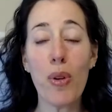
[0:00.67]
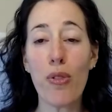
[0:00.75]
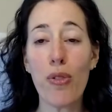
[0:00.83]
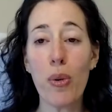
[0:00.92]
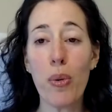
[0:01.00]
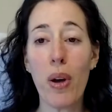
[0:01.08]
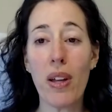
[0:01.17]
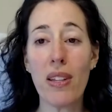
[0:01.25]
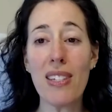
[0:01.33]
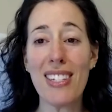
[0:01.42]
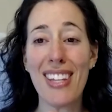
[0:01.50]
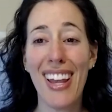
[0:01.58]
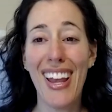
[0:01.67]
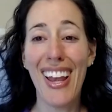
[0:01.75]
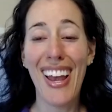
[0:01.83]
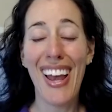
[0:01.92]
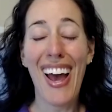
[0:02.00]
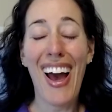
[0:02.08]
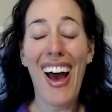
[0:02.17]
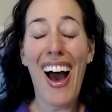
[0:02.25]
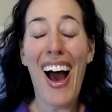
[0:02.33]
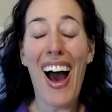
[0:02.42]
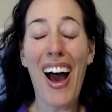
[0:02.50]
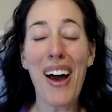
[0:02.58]
beautiful ones.
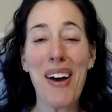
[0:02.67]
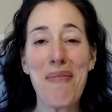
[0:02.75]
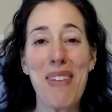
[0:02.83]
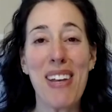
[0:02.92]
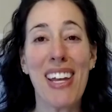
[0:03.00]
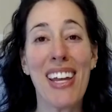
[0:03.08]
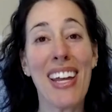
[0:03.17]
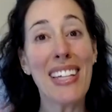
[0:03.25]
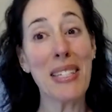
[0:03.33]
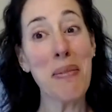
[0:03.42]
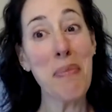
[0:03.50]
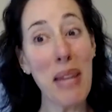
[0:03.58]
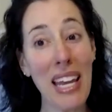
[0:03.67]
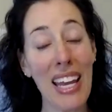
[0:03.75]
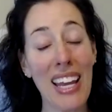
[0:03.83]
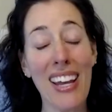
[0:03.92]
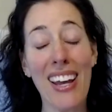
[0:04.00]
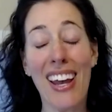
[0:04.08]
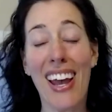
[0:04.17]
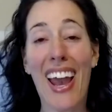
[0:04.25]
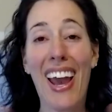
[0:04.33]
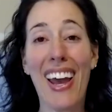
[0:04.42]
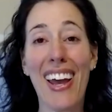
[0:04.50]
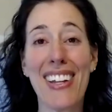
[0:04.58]
It's me,
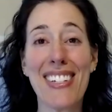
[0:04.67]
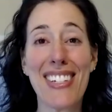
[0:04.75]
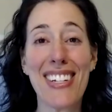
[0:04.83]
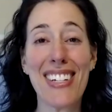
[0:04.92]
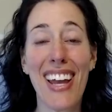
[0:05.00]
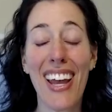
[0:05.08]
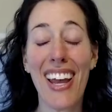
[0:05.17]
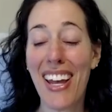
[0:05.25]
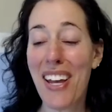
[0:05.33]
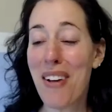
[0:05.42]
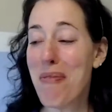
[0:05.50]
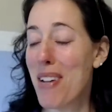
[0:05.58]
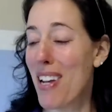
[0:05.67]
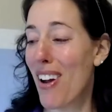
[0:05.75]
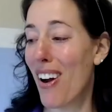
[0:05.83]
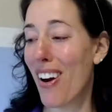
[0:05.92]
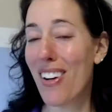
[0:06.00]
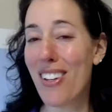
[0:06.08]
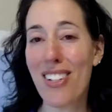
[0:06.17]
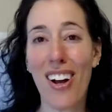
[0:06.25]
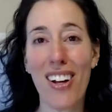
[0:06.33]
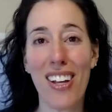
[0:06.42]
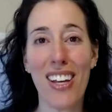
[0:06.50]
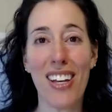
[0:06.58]
and today we are
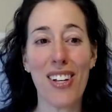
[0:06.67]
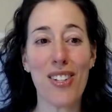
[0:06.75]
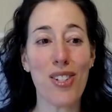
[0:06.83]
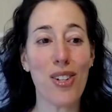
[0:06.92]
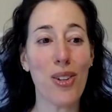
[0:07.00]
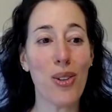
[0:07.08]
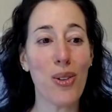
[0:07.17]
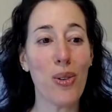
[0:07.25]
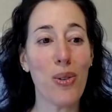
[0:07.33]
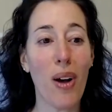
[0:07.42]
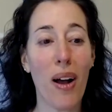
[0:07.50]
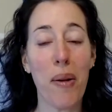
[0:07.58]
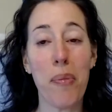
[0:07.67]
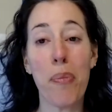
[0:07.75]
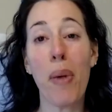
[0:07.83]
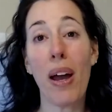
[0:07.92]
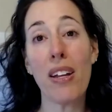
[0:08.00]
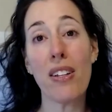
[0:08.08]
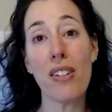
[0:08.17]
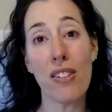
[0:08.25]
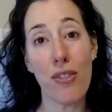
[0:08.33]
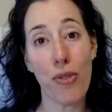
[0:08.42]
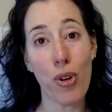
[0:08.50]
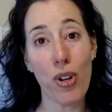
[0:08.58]
talking to my
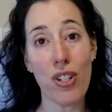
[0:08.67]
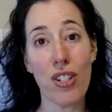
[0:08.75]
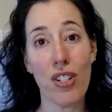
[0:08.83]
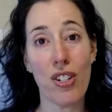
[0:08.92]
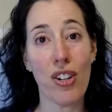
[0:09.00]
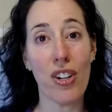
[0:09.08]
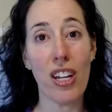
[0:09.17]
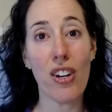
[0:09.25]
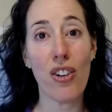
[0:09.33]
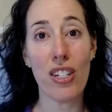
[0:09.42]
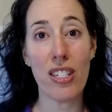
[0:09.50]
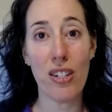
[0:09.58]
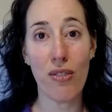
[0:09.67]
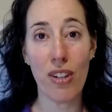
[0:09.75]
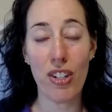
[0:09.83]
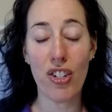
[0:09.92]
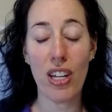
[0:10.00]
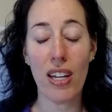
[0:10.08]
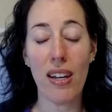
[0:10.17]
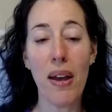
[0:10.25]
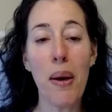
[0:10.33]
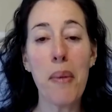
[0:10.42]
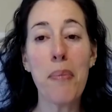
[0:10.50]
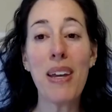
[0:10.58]
divorce attorney, Kristen Ritchie,
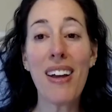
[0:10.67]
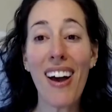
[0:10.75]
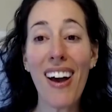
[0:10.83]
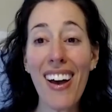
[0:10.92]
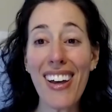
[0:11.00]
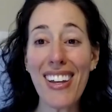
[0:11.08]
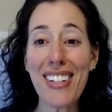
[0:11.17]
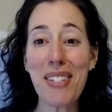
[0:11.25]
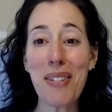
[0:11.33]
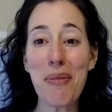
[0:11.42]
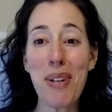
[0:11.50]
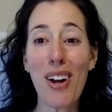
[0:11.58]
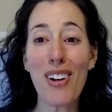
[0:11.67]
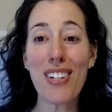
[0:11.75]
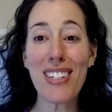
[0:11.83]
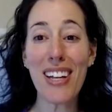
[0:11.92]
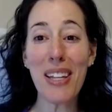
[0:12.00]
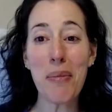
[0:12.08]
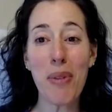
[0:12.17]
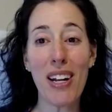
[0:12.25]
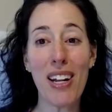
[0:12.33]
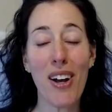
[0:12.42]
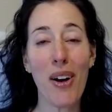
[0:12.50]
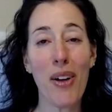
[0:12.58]
because we are
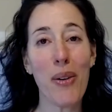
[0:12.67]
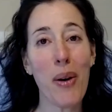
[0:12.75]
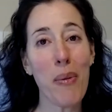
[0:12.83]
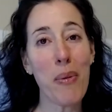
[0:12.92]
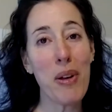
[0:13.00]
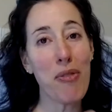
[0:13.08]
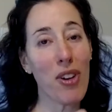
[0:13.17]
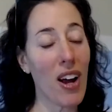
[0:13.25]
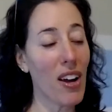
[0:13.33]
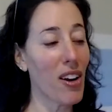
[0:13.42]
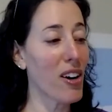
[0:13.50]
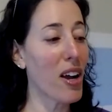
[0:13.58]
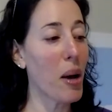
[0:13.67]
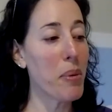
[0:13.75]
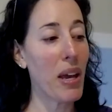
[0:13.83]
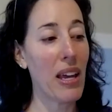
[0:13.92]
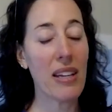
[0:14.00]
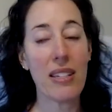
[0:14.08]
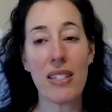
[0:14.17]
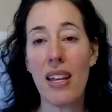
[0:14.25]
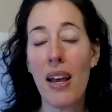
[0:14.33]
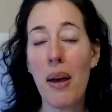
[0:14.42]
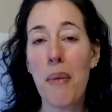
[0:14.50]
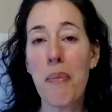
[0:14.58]
celebrating, although we forgot our cupcakes,
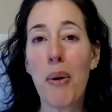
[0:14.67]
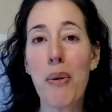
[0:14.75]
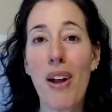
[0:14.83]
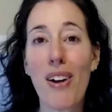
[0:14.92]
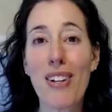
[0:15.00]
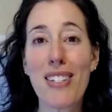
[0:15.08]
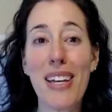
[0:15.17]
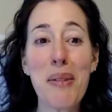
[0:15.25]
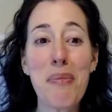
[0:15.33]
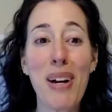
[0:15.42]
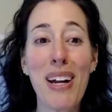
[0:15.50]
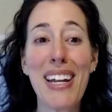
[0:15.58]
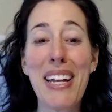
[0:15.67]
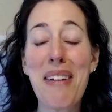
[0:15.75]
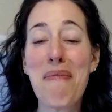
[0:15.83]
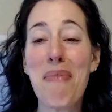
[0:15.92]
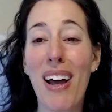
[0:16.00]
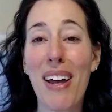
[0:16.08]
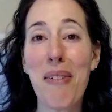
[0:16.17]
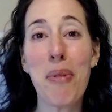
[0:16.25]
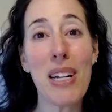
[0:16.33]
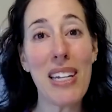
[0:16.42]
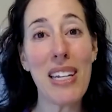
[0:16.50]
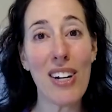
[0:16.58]
but we are celebrating my
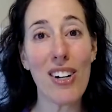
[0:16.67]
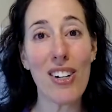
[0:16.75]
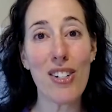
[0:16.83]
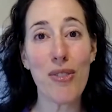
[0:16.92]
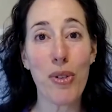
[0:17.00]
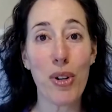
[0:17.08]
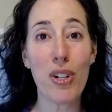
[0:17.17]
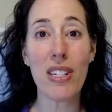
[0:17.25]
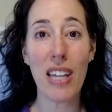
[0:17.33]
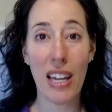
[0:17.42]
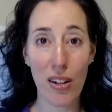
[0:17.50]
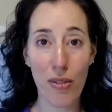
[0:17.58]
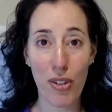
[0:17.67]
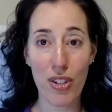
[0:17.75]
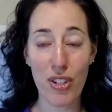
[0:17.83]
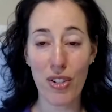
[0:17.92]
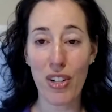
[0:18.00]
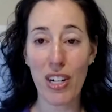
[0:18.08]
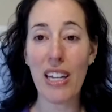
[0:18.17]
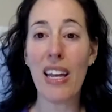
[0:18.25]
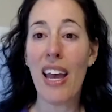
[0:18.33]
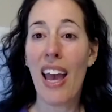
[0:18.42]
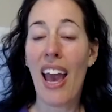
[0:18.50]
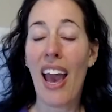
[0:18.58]
1 year divorce
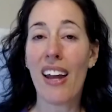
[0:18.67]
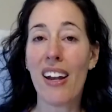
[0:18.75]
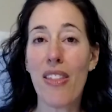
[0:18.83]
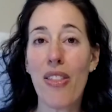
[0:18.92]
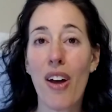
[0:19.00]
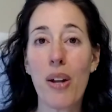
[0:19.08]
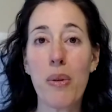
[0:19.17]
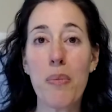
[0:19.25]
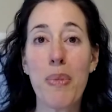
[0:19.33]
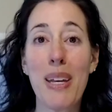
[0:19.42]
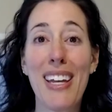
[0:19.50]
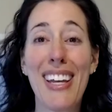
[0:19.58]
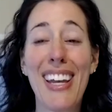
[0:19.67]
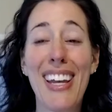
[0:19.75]
anniversary. And I thought it would be,